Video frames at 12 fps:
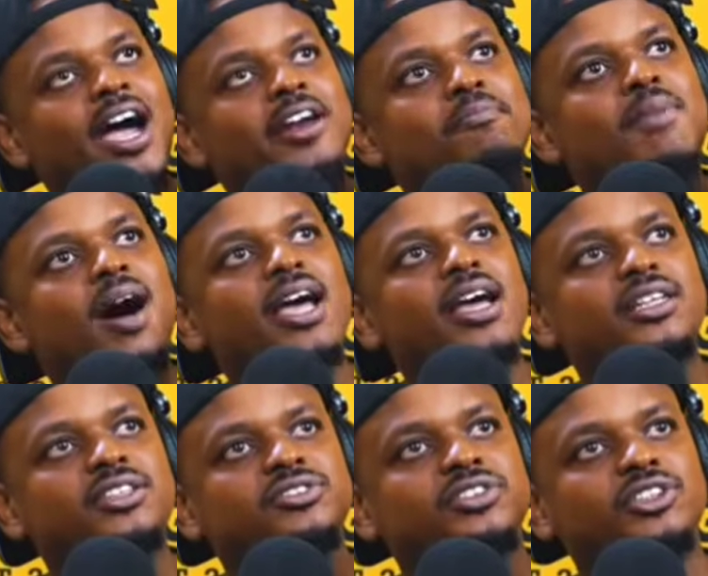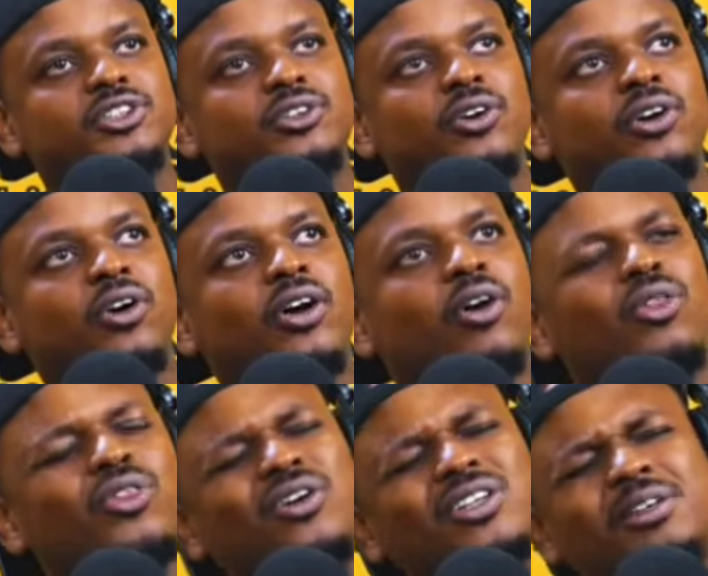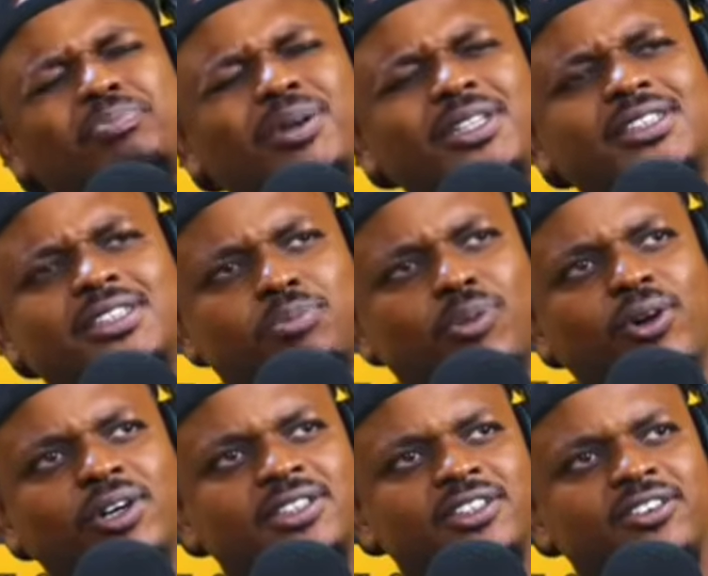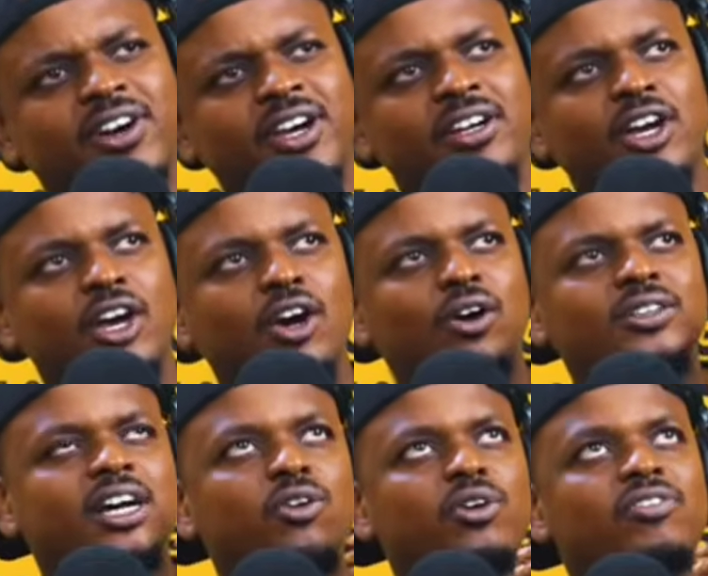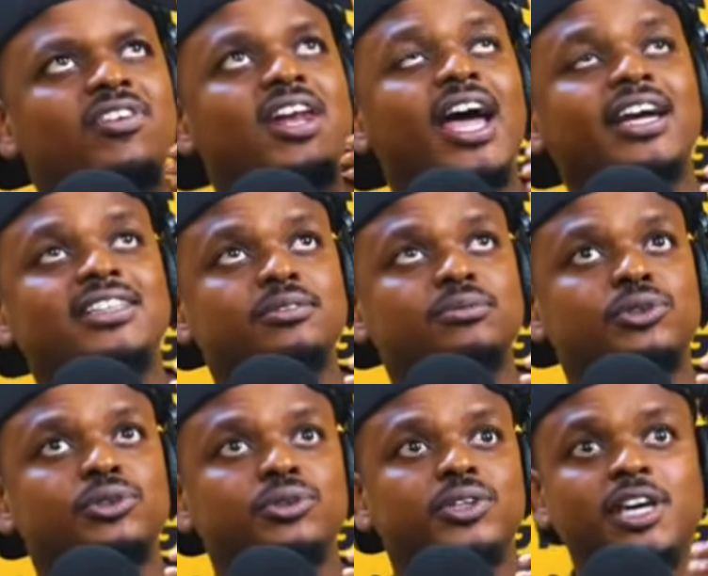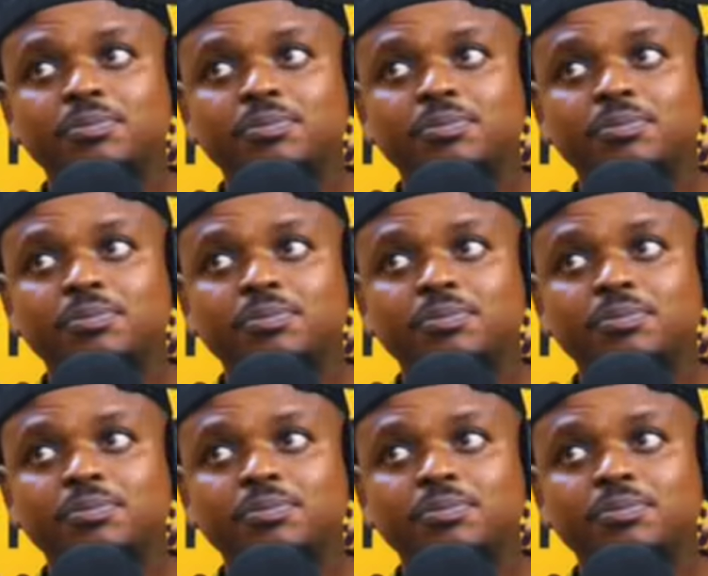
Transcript: I admire Sifiso although I was a bit disappointed, right? Because I would have liked him to